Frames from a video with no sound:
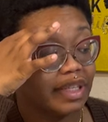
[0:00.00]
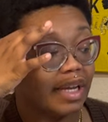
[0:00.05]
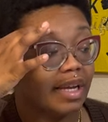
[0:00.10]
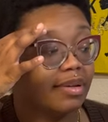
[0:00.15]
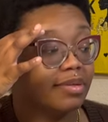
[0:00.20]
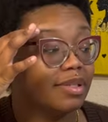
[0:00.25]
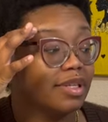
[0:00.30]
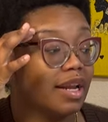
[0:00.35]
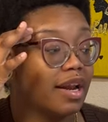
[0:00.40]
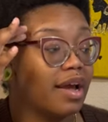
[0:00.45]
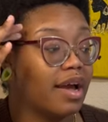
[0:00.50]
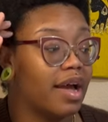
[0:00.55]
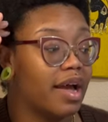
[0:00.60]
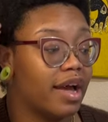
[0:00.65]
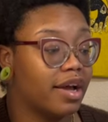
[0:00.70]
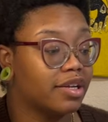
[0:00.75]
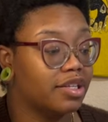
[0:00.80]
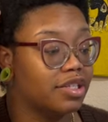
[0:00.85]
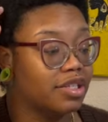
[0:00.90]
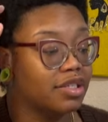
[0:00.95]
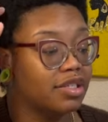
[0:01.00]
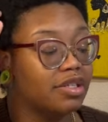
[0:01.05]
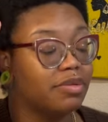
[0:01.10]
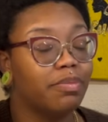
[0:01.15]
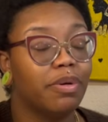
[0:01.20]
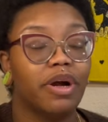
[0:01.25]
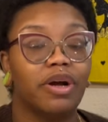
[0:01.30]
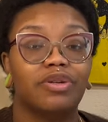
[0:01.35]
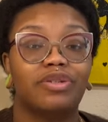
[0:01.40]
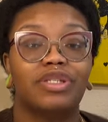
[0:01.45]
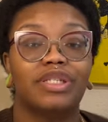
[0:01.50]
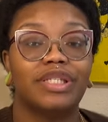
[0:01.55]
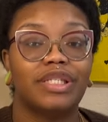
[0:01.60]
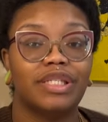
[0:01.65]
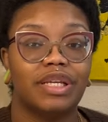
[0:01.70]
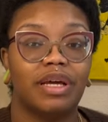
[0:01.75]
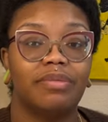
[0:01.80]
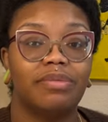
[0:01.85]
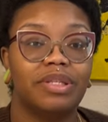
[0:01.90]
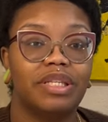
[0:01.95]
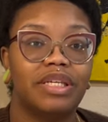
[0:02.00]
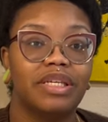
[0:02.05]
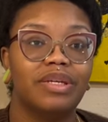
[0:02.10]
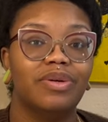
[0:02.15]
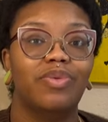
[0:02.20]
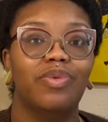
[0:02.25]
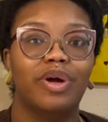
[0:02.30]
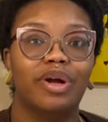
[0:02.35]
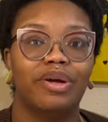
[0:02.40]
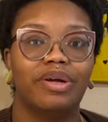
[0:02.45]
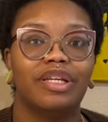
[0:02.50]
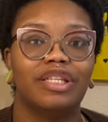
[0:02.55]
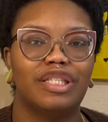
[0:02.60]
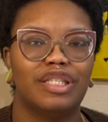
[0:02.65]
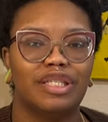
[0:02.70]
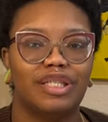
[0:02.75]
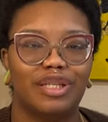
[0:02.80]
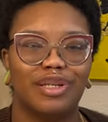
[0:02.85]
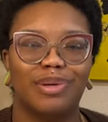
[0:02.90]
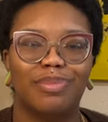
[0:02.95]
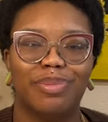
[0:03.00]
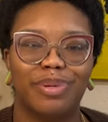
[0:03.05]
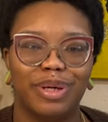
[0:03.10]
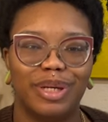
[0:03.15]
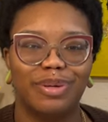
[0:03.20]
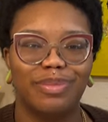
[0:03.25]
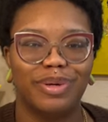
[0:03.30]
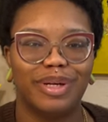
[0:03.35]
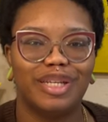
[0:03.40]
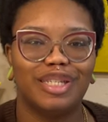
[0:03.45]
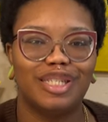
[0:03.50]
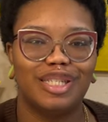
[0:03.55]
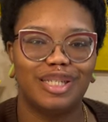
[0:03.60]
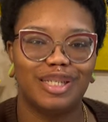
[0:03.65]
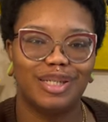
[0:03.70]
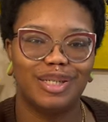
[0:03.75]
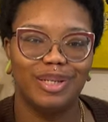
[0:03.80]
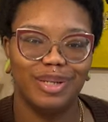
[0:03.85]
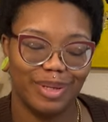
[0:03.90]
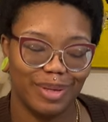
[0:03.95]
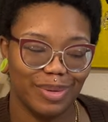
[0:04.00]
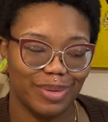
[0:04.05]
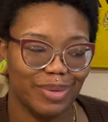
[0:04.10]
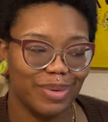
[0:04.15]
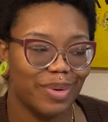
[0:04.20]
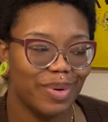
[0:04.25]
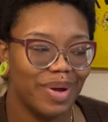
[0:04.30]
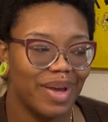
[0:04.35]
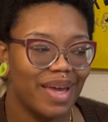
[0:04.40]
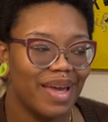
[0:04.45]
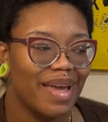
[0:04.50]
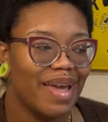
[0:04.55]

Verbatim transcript: times that I actually purchased something where it's still pretty much new